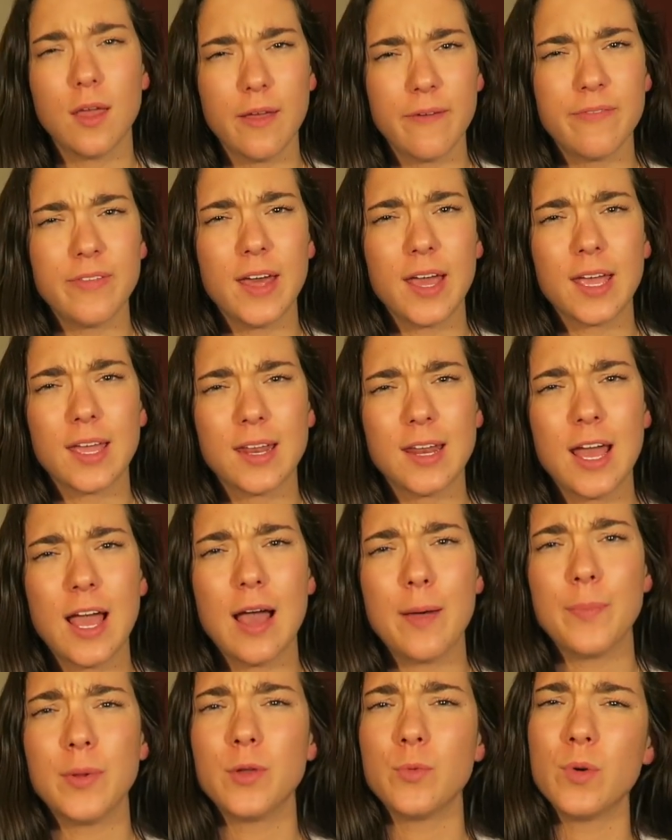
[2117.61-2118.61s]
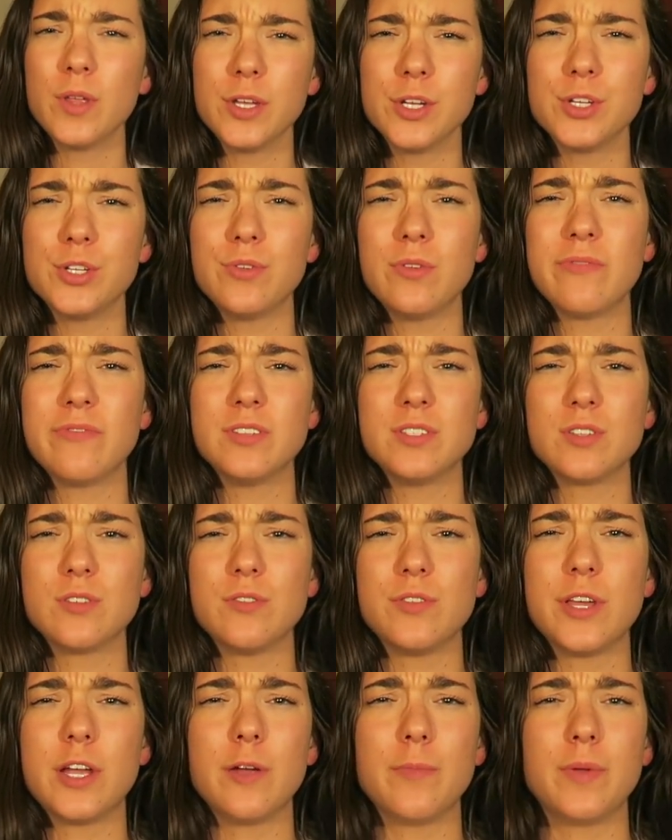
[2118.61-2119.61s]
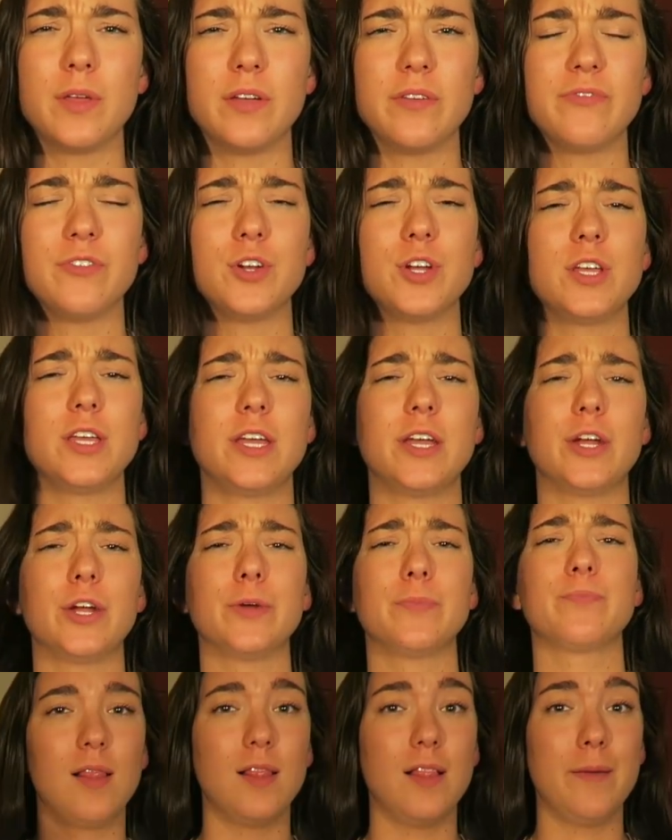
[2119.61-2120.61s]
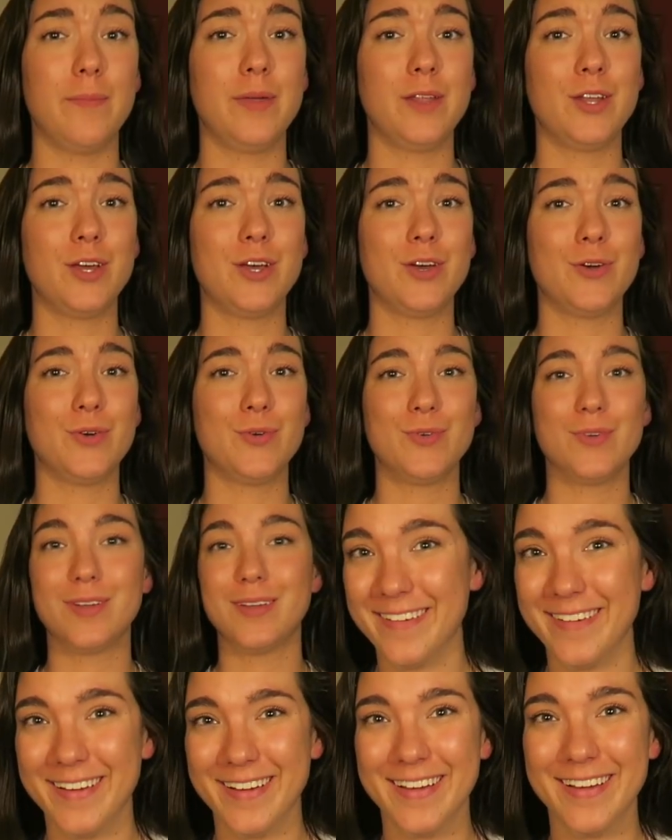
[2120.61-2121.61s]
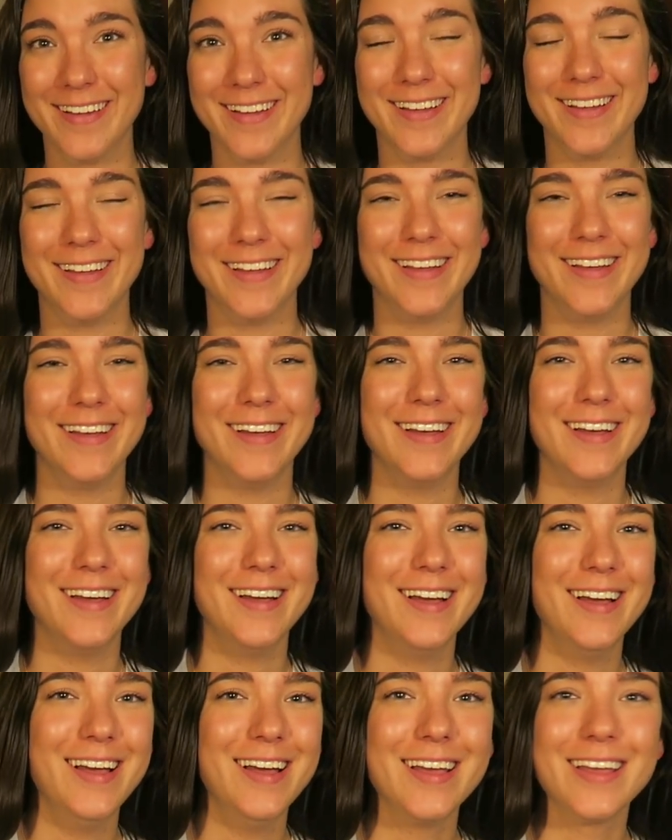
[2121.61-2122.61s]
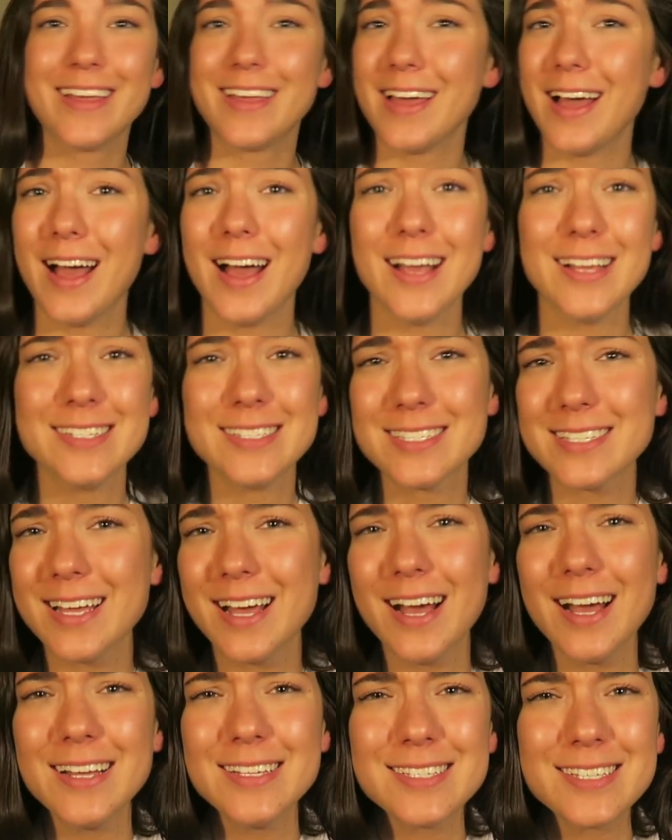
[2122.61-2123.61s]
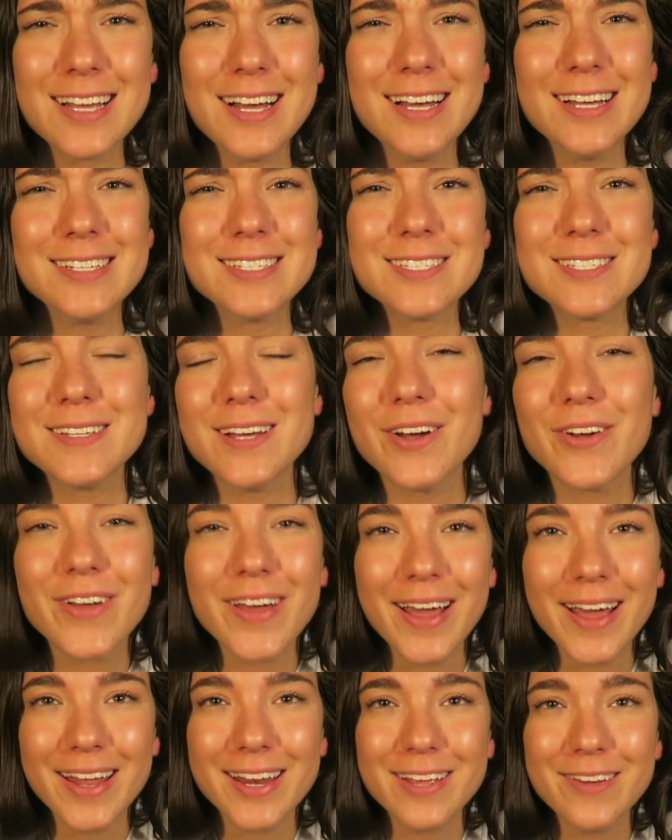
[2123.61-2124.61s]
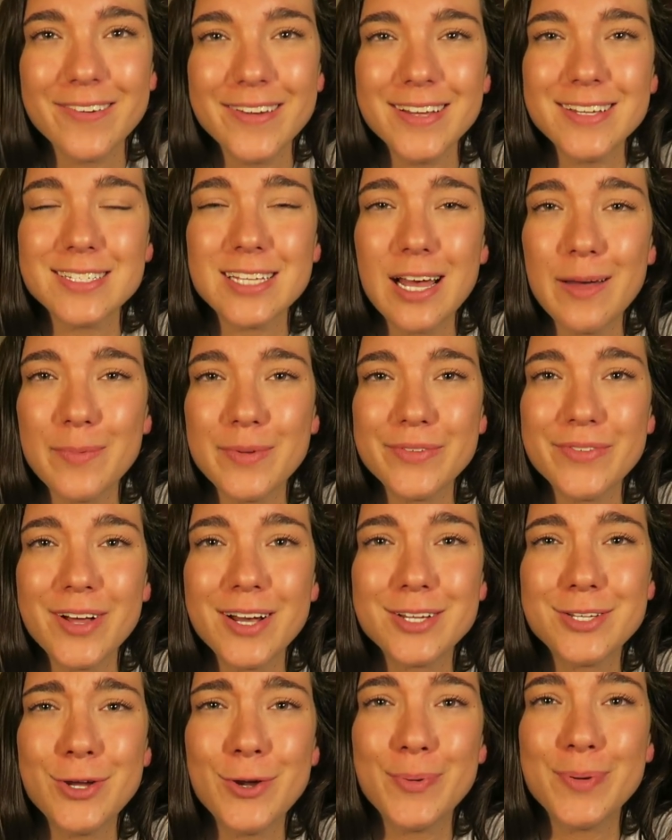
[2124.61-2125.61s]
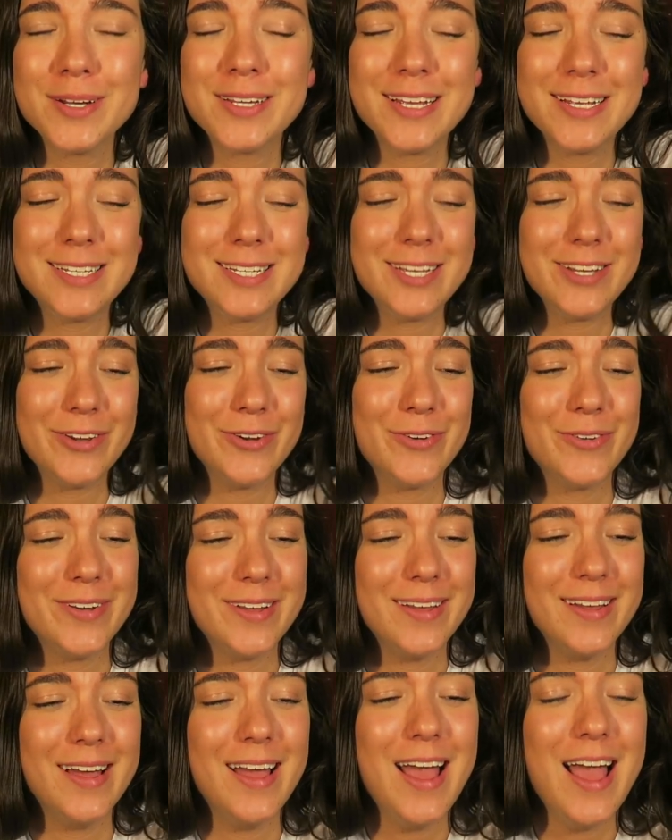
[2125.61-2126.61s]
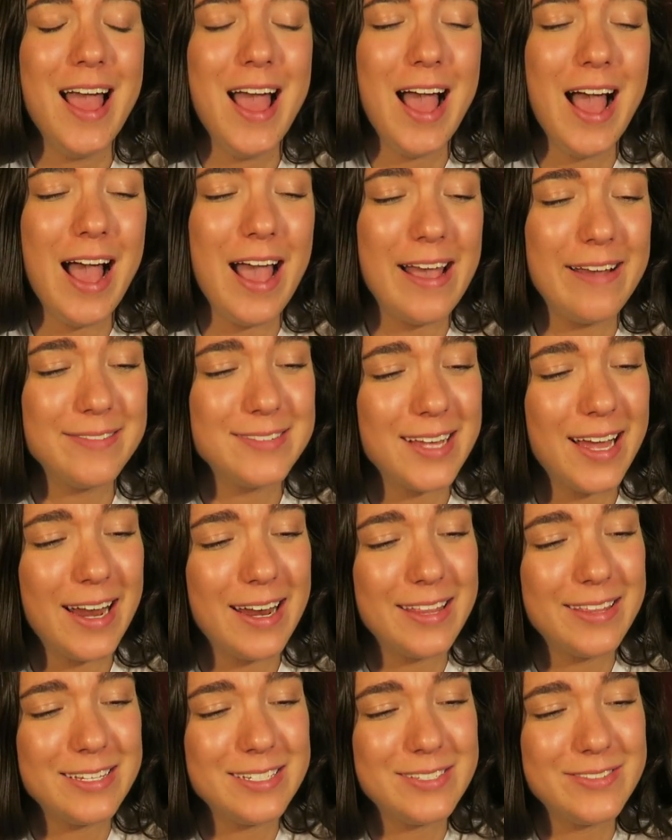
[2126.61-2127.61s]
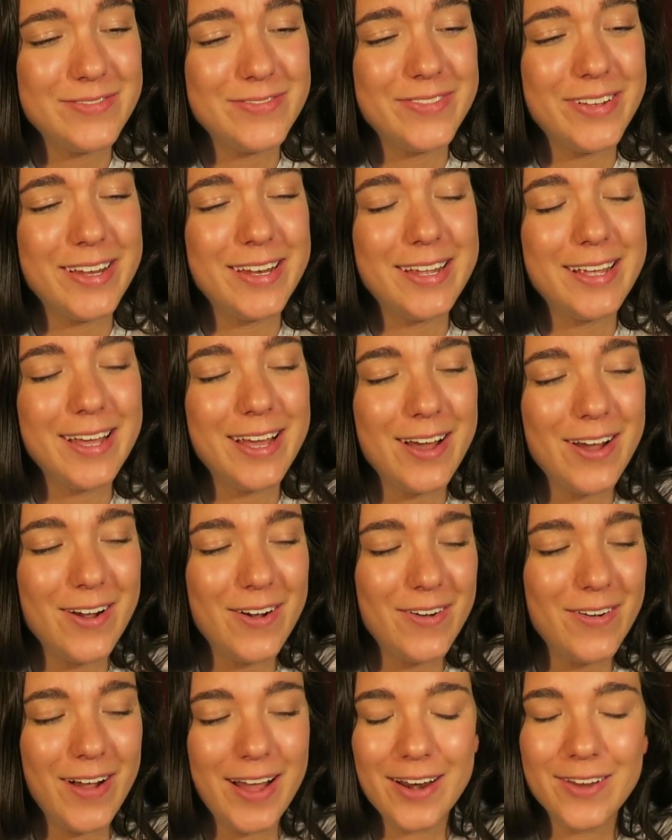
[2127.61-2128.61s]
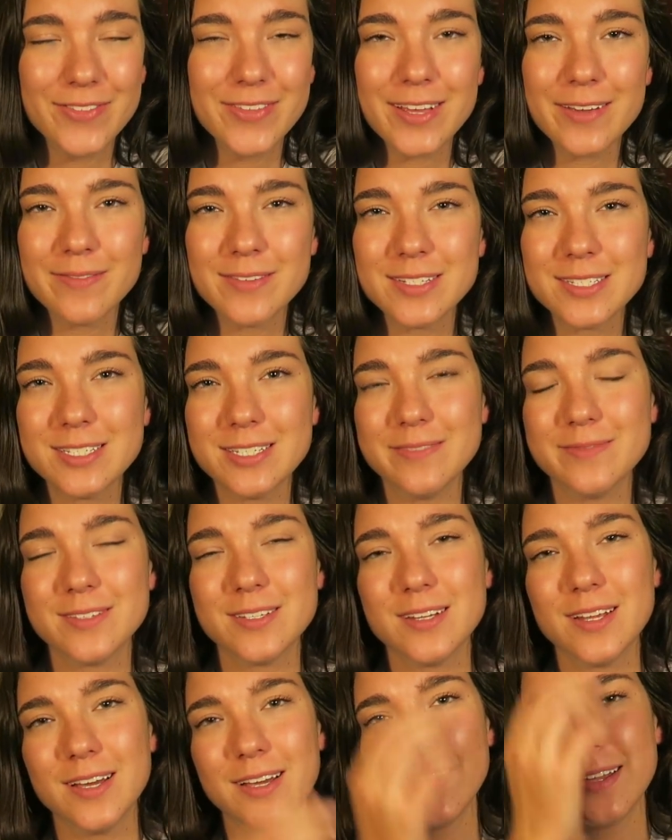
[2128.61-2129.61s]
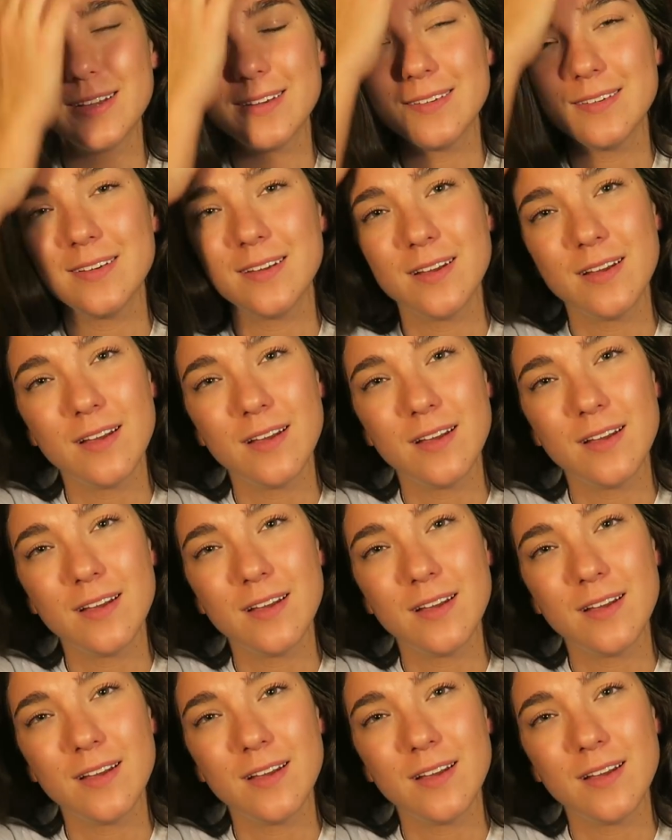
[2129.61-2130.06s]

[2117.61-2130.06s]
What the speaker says: If that can happen while you're doing physical therapy for a year, let me know. guys. Okay, anyways, happy Vlogtober day two. I have to edit this video. I don't think I'm gonna sleep tonight.